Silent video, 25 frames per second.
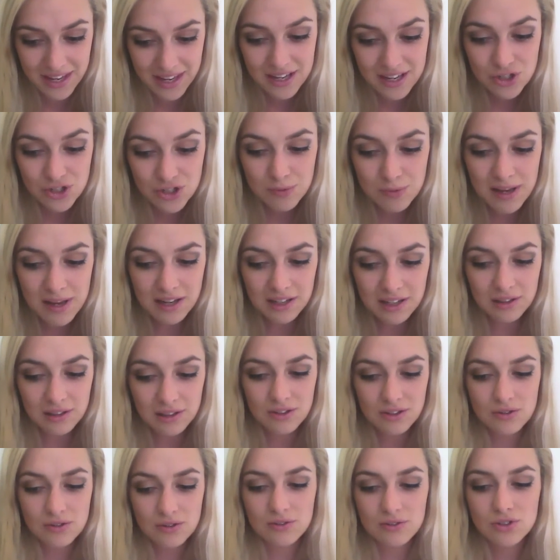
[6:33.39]
She met
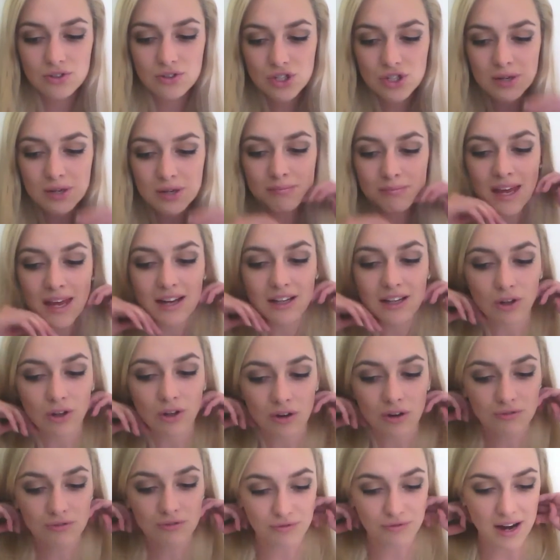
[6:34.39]
a lot
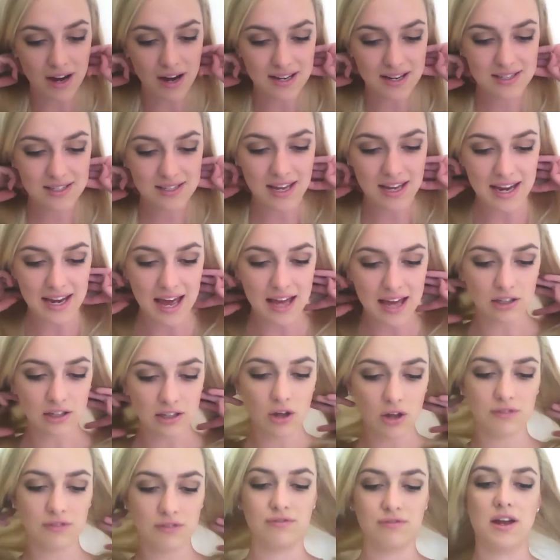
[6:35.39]
of friends and had a
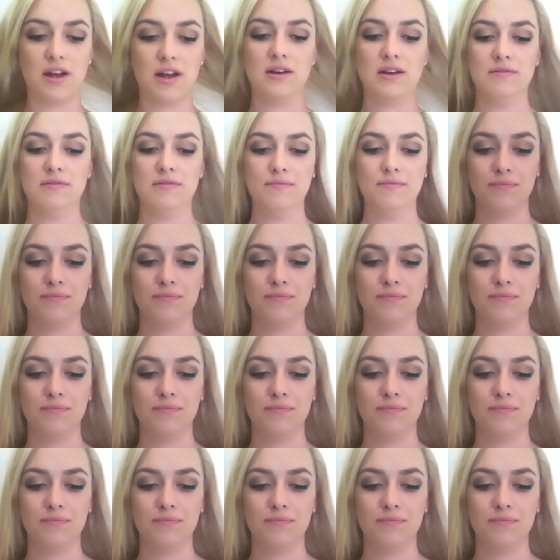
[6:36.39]
lot of fun,